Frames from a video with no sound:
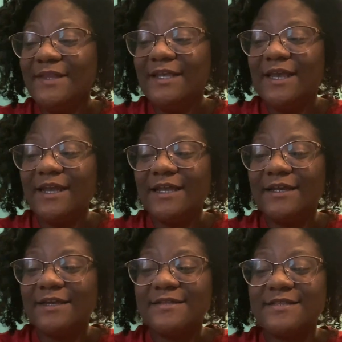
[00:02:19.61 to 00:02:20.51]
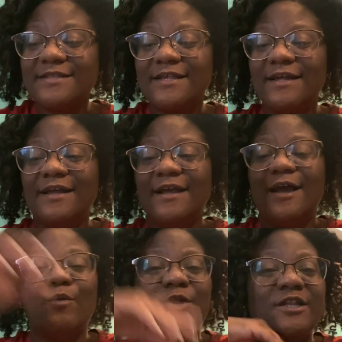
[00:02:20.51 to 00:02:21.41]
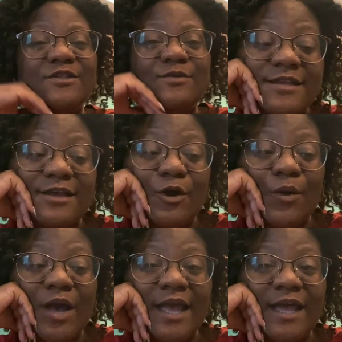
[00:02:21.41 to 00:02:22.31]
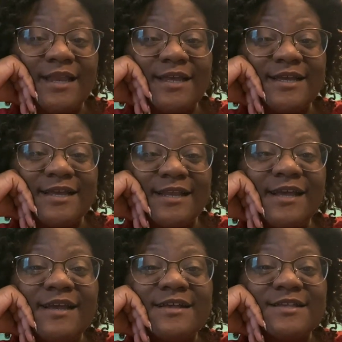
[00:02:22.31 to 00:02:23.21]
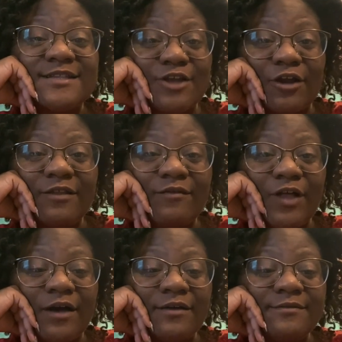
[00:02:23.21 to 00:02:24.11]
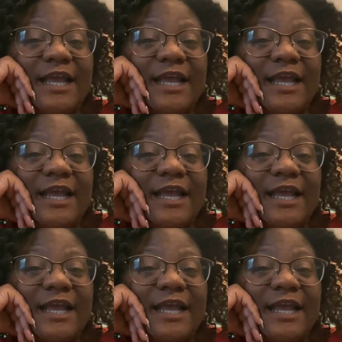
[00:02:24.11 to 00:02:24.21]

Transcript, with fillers: And I wanted to go ahead and start the vlog.